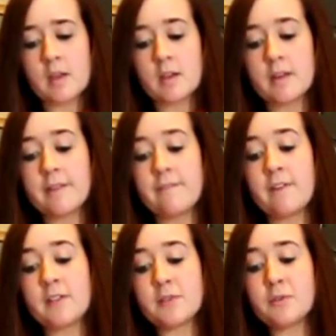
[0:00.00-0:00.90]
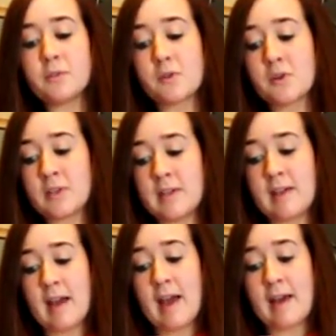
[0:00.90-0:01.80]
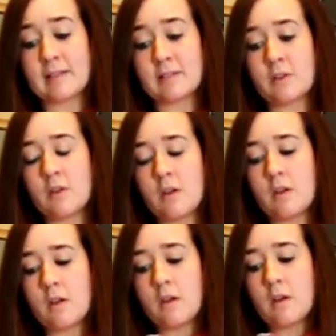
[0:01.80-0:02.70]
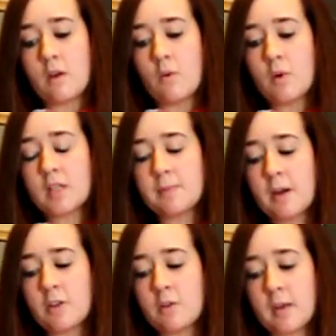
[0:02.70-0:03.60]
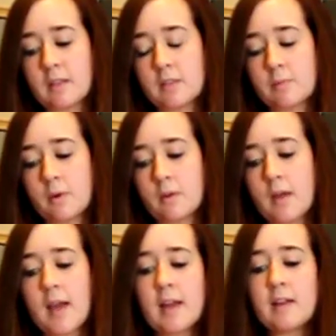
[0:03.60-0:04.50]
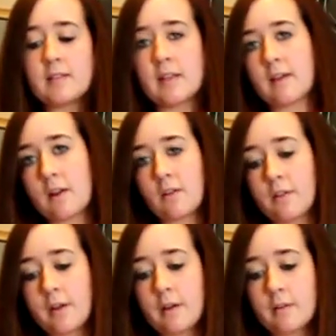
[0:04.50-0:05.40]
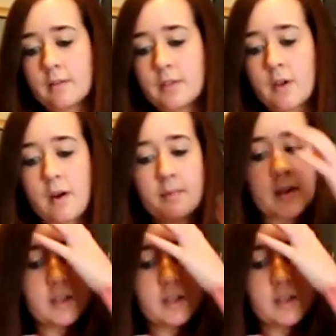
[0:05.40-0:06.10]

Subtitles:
Confuzzled Cookie asked, what inspired you to make this book? I kind of said that earlier, so I'm going to